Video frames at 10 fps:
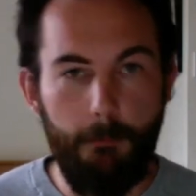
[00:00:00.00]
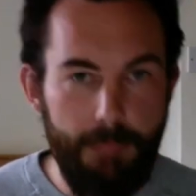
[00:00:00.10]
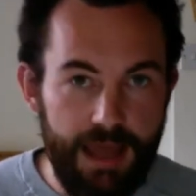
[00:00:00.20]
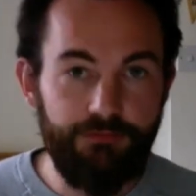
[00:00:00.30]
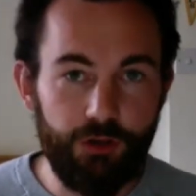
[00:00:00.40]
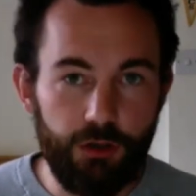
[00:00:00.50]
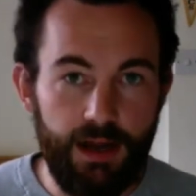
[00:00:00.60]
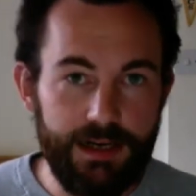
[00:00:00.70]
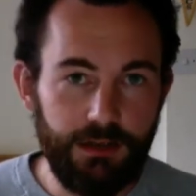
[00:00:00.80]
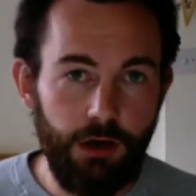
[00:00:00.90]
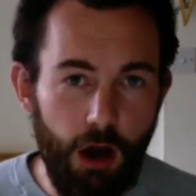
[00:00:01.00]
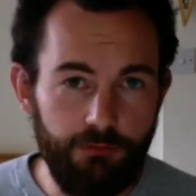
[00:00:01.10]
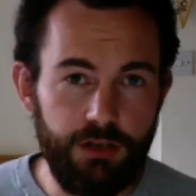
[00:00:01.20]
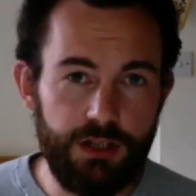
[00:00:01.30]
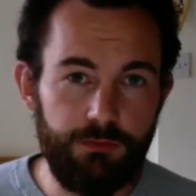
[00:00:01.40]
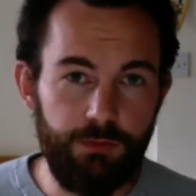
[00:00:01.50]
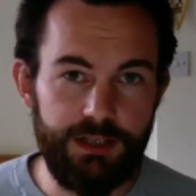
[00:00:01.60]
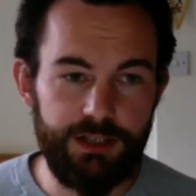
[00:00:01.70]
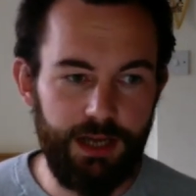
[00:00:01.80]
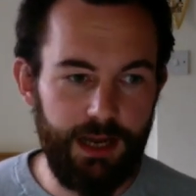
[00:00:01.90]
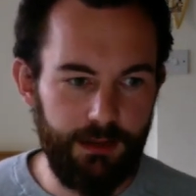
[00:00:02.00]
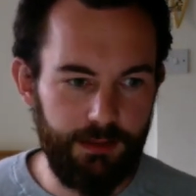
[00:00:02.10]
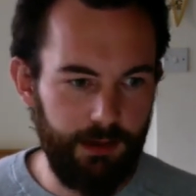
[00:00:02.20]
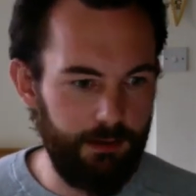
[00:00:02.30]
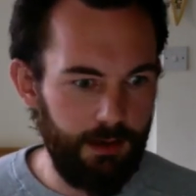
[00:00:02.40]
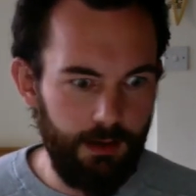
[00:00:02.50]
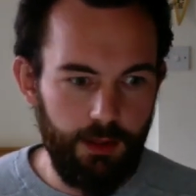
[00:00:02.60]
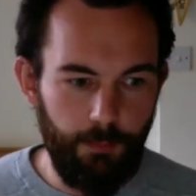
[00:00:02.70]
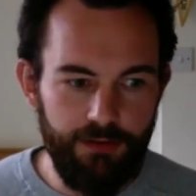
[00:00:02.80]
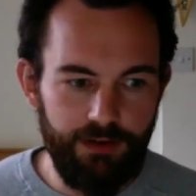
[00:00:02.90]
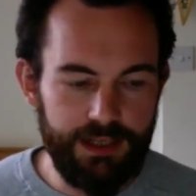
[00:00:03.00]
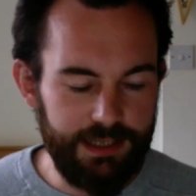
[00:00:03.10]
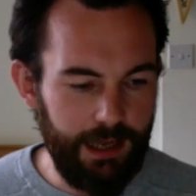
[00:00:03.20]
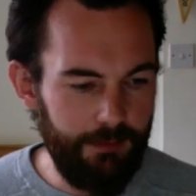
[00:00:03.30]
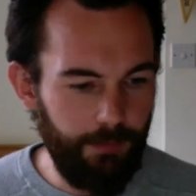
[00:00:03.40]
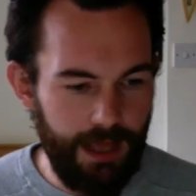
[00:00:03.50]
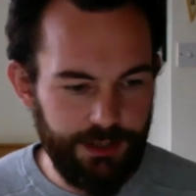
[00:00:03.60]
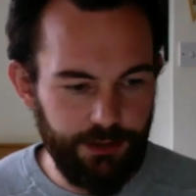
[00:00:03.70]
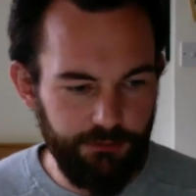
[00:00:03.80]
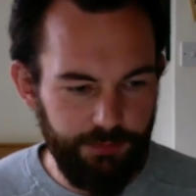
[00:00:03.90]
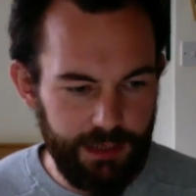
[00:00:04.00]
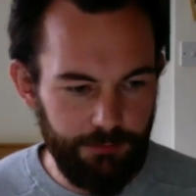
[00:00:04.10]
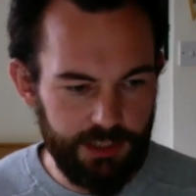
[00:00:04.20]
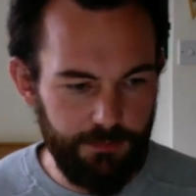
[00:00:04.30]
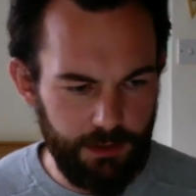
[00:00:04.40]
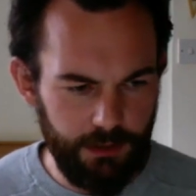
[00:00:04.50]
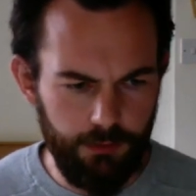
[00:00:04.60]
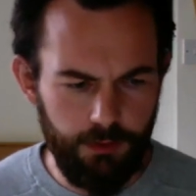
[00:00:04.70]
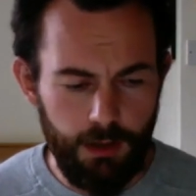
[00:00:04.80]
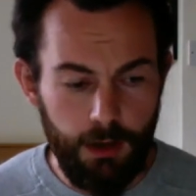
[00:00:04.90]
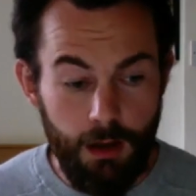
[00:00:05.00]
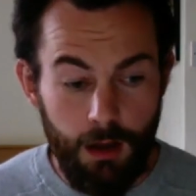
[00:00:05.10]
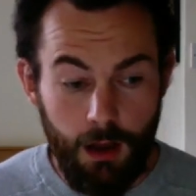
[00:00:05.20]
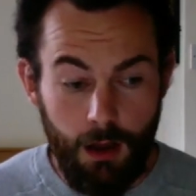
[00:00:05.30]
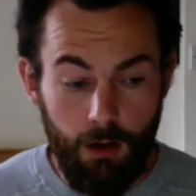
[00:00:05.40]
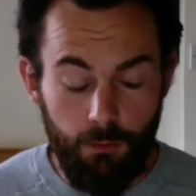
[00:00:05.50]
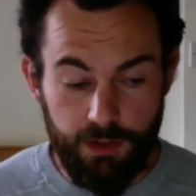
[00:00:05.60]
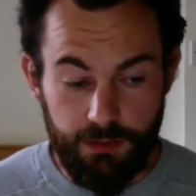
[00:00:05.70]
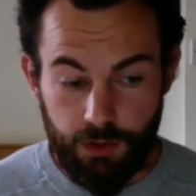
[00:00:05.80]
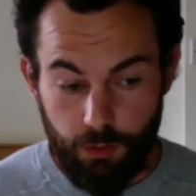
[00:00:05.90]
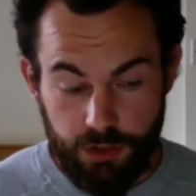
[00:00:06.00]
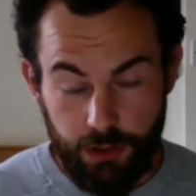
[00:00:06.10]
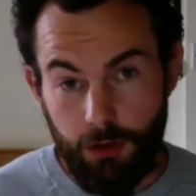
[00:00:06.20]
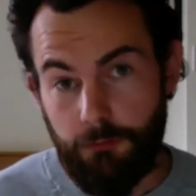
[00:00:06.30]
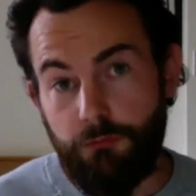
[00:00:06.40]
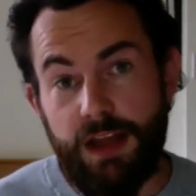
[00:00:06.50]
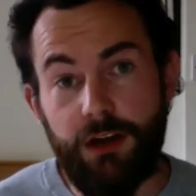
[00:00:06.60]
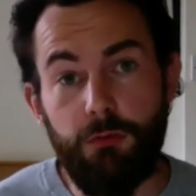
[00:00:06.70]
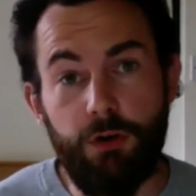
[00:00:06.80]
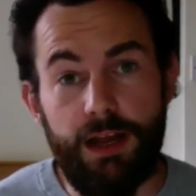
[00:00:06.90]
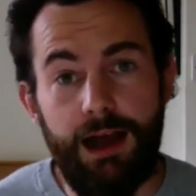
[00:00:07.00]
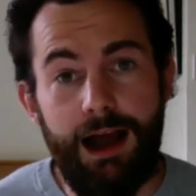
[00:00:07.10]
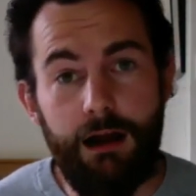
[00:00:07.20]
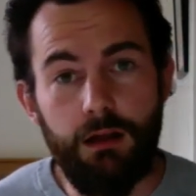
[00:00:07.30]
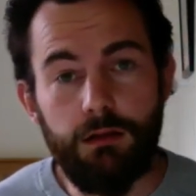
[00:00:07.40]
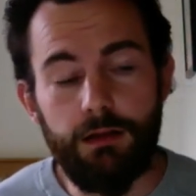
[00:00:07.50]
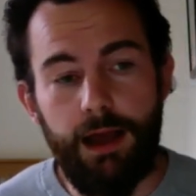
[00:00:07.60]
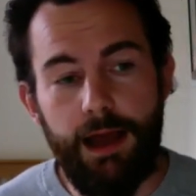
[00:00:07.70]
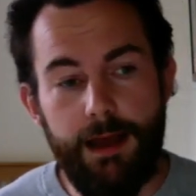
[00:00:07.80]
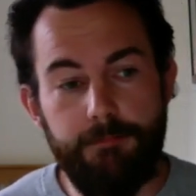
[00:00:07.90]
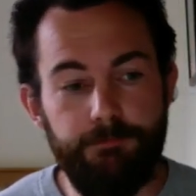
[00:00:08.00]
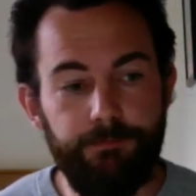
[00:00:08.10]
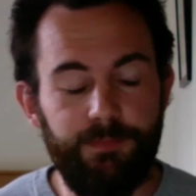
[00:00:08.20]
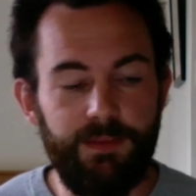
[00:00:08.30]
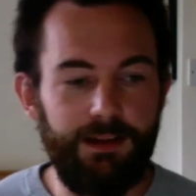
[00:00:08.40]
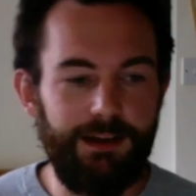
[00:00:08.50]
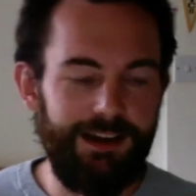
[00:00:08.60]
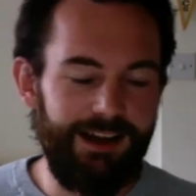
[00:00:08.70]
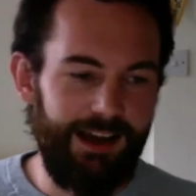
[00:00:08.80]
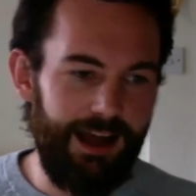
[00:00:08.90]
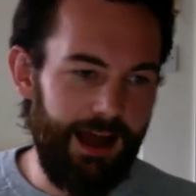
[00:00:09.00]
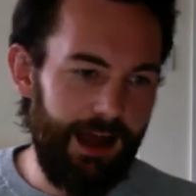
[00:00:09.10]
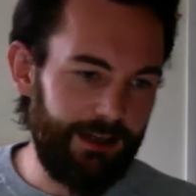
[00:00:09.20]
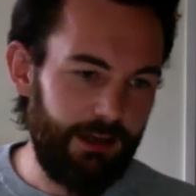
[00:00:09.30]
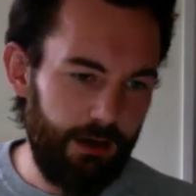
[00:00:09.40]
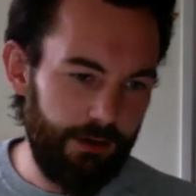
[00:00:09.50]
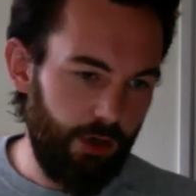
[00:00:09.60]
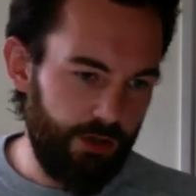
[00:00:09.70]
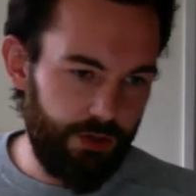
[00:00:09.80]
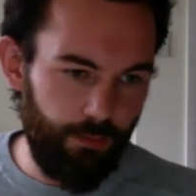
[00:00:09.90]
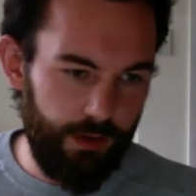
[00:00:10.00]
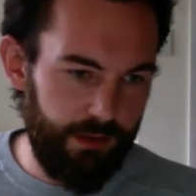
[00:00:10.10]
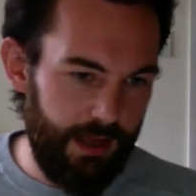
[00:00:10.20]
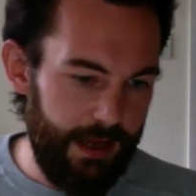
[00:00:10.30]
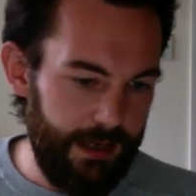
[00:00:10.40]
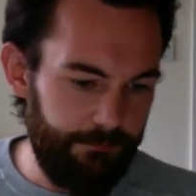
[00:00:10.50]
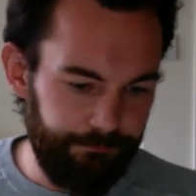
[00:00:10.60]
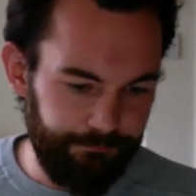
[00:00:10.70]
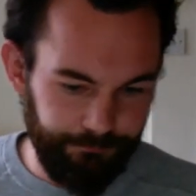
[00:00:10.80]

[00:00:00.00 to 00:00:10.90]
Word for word: Men for Christ conference, which I had the privilege and pleasure of being able to speak on, which was hosted on Radio Maria Ireland, I got in touch with a